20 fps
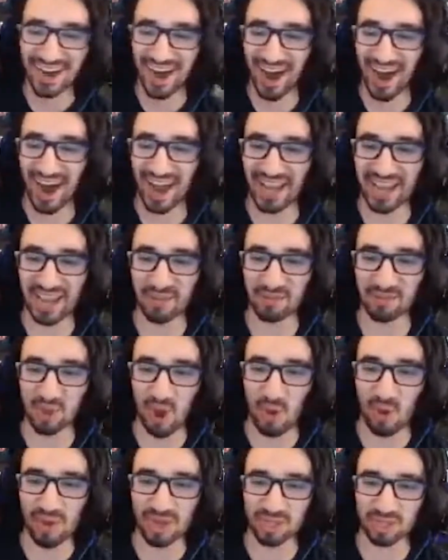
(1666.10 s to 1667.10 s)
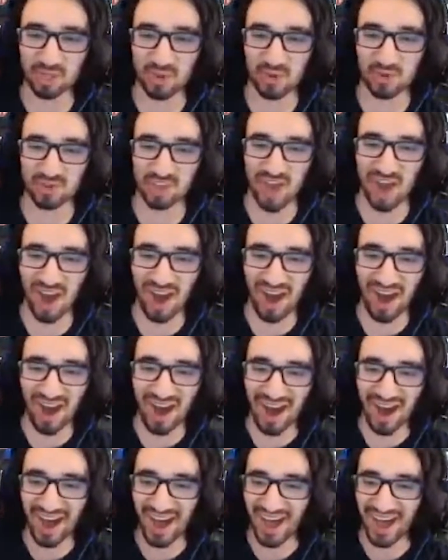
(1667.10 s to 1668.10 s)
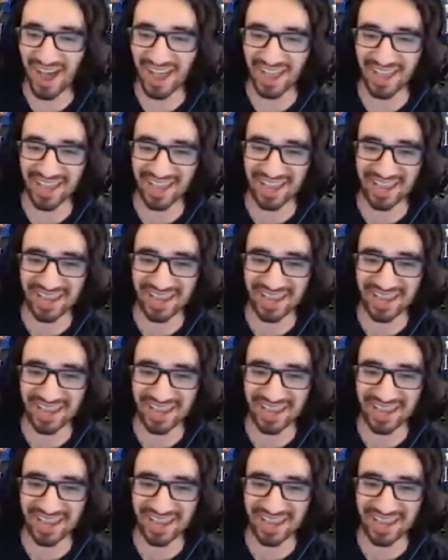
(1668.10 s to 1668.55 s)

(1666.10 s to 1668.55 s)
I am going to die!